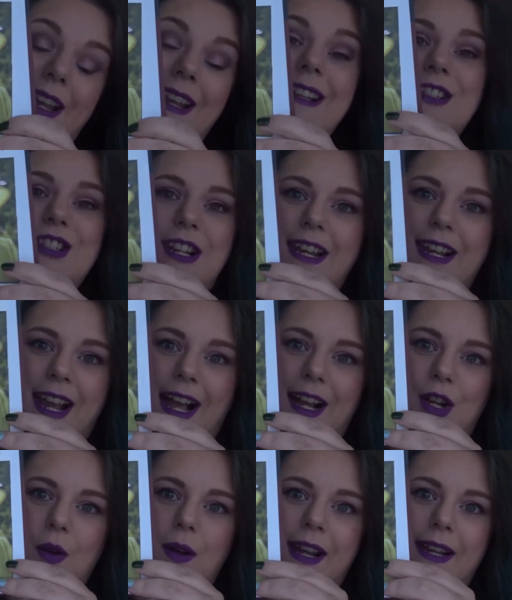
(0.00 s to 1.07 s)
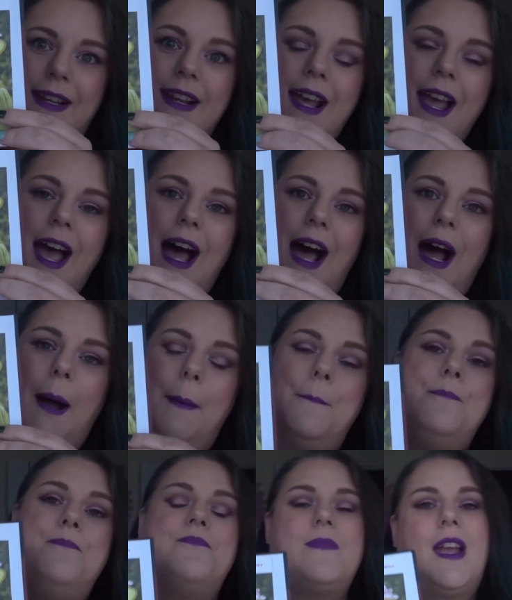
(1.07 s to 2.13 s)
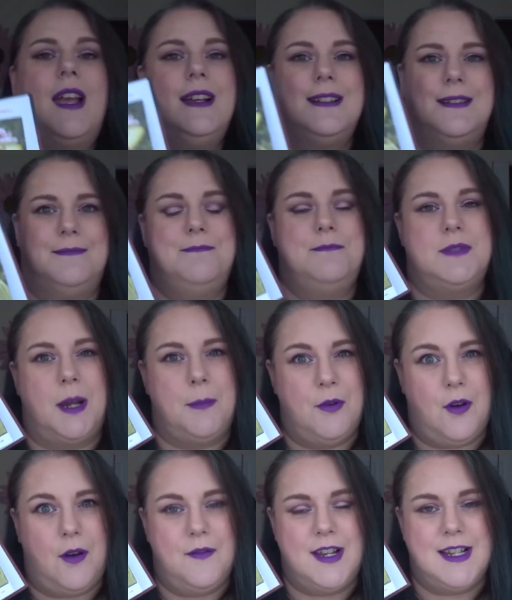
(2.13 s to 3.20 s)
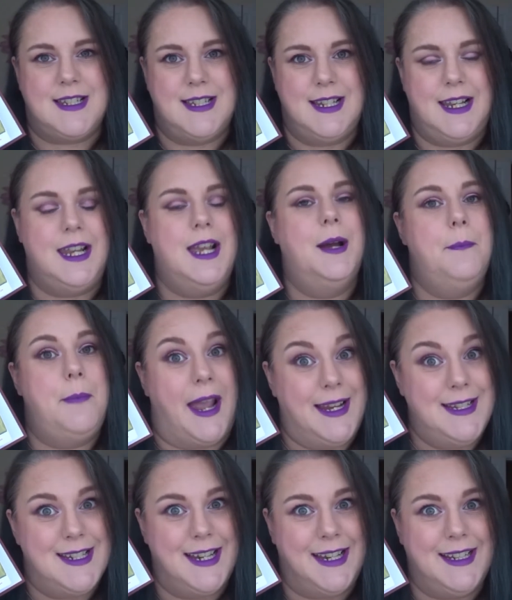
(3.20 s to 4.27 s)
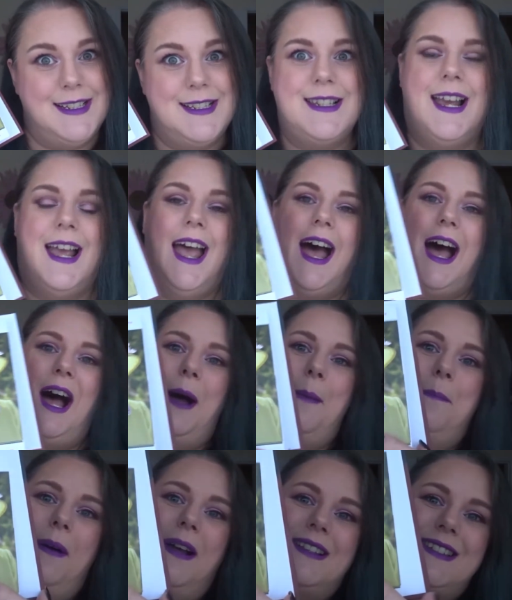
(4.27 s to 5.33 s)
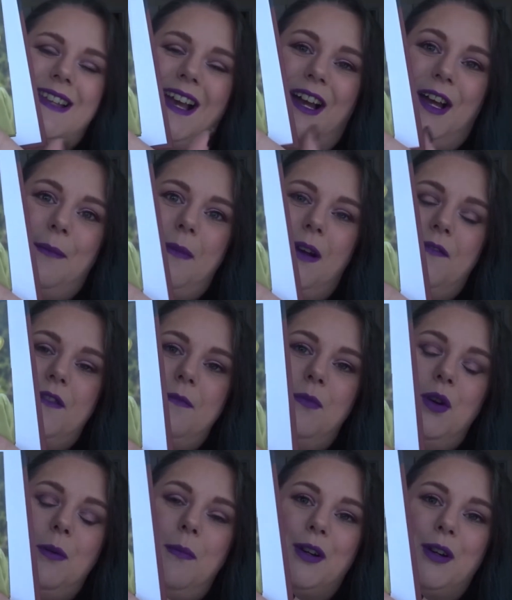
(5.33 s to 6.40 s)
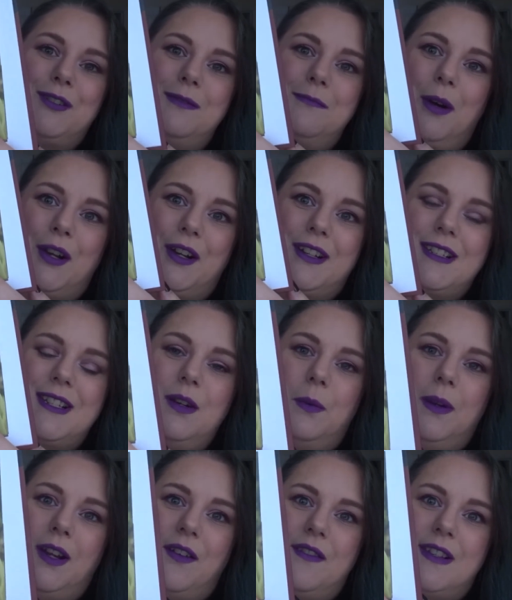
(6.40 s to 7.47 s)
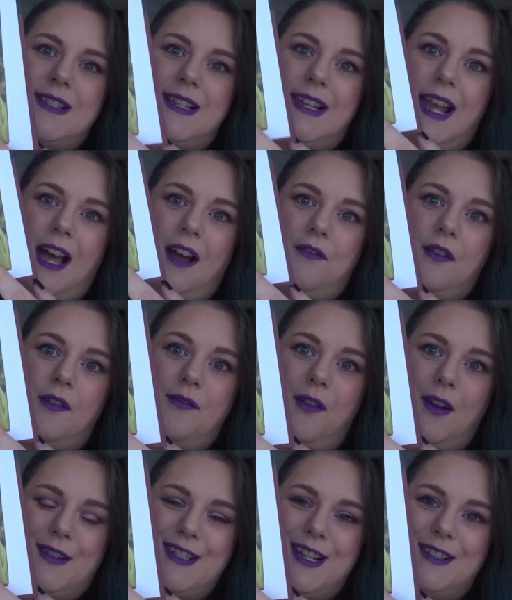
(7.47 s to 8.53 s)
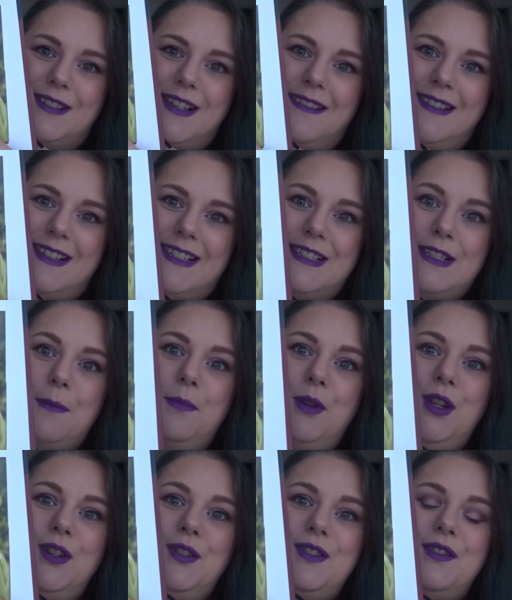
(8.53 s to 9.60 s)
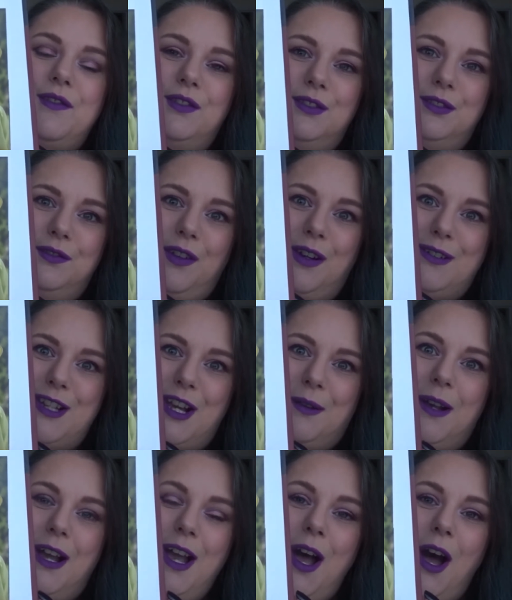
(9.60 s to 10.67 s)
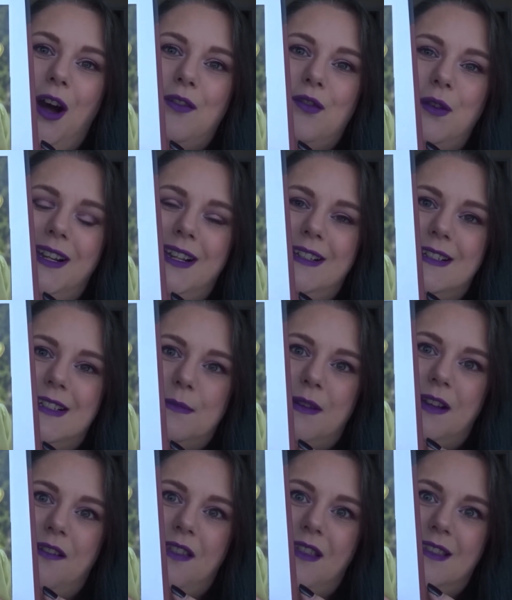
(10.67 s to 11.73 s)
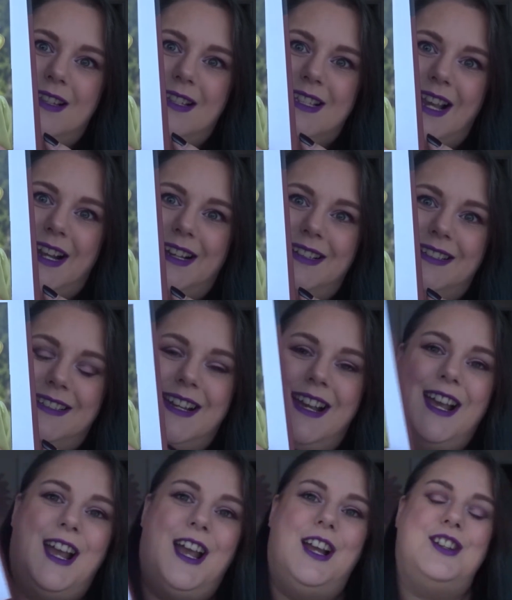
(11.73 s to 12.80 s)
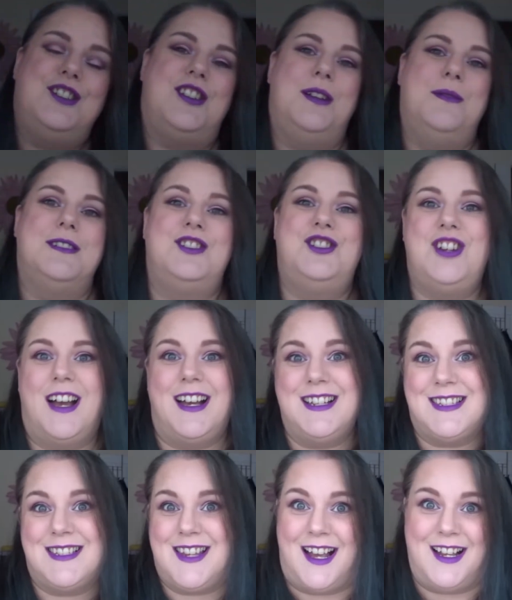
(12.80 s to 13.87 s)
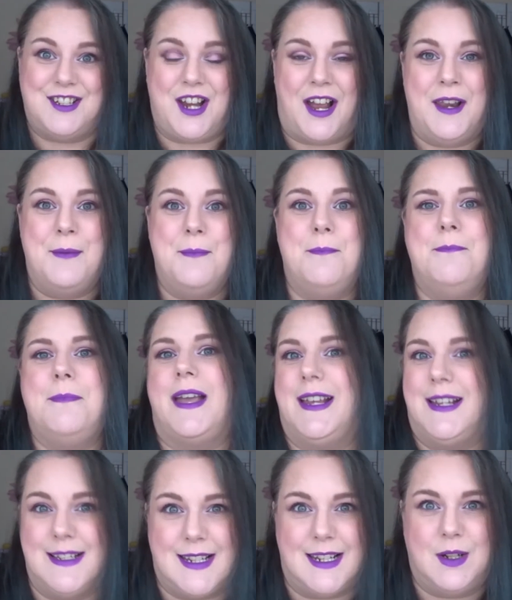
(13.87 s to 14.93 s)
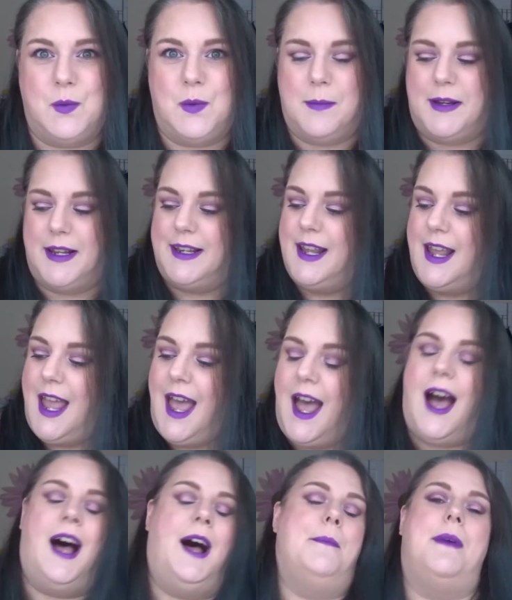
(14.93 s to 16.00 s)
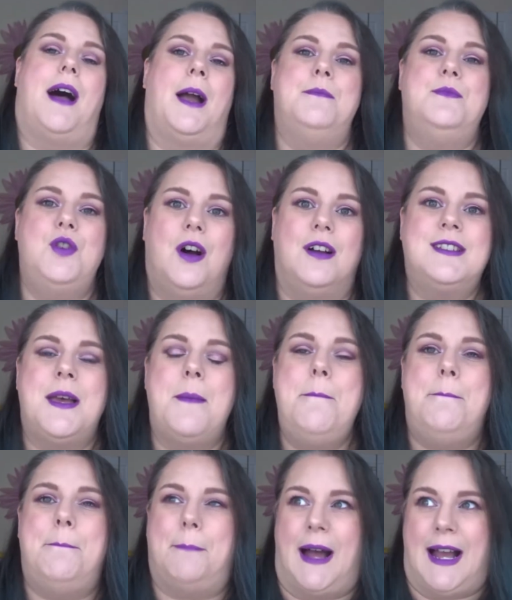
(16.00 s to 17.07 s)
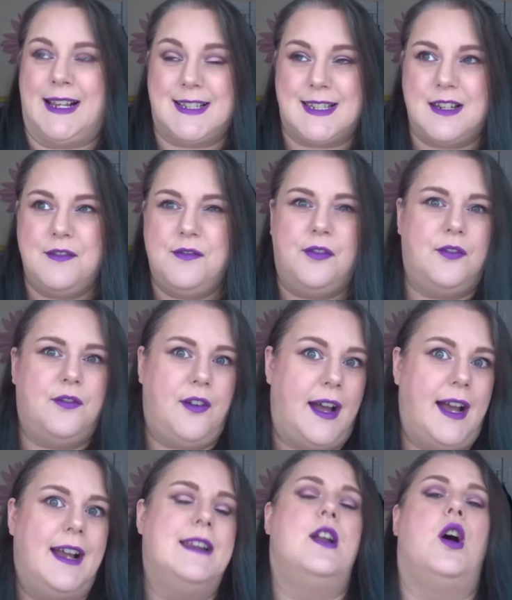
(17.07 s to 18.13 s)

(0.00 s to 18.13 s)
each king and queen. Um, some are obviously paintings, uh, but um, of the more modern monarchs, we obviously have photos. And this is a beautiful photo of Queen Elizabeth II. She was just such an amazing woman. Um, I'm not a massive fan